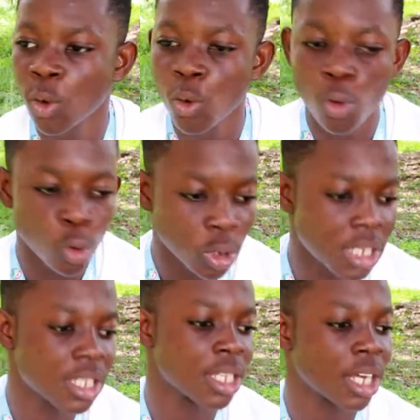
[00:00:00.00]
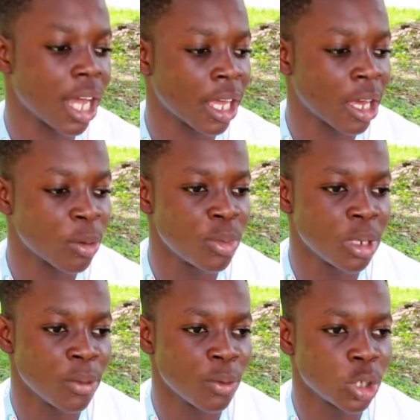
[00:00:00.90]
oh, this thing can help me in
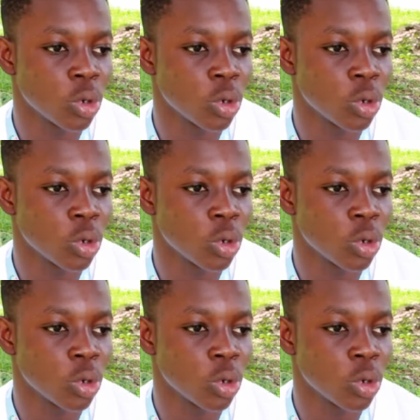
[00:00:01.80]
the future.